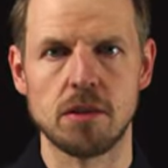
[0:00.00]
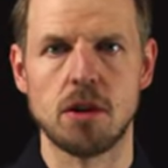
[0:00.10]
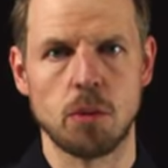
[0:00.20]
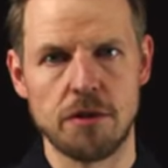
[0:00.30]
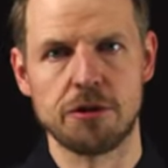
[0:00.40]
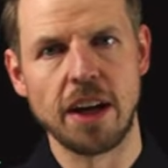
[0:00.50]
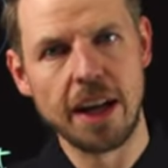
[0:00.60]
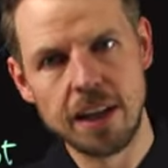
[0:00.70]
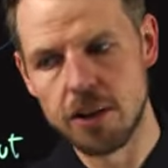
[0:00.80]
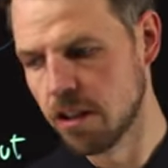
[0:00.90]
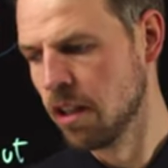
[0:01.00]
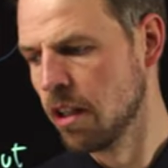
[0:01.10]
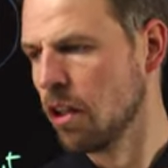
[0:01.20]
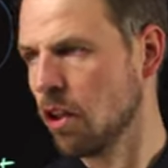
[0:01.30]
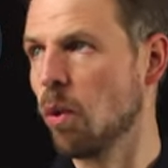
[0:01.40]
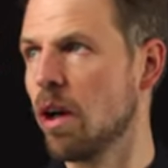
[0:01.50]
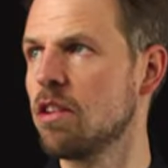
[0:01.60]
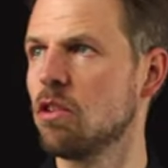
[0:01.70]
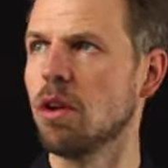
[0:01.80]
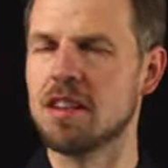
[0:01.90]
You know, we have tailored the weights
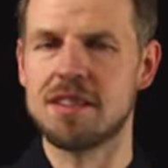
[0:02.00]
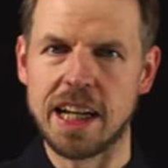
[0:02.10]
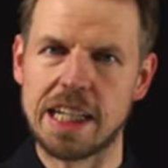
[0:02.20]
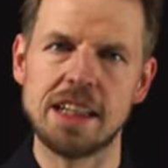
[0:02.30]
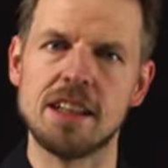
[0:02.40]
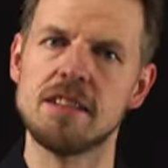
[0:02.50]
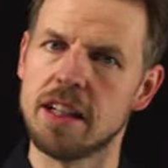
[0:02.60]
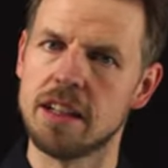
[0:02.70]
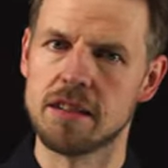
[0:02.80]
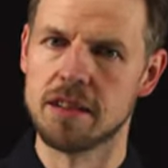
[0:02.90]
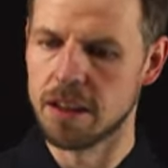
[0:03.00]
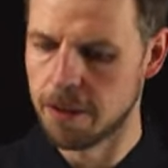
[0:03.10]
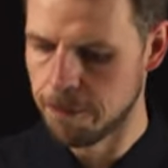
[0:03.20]
to exactly this data set.